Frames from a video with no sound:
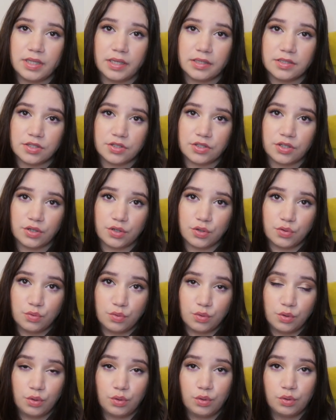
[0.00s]
There's a
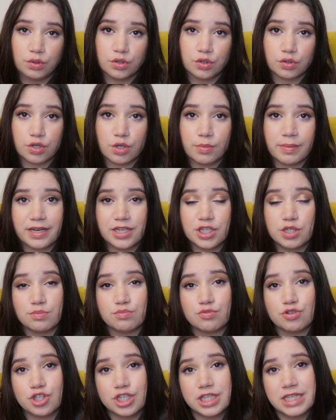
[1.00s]
Google
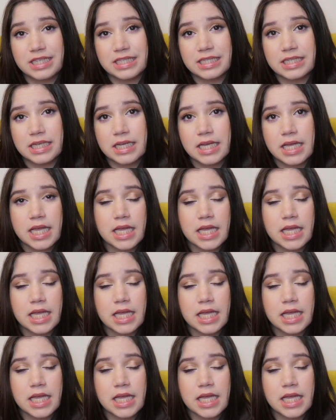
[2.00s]
documentum sheet,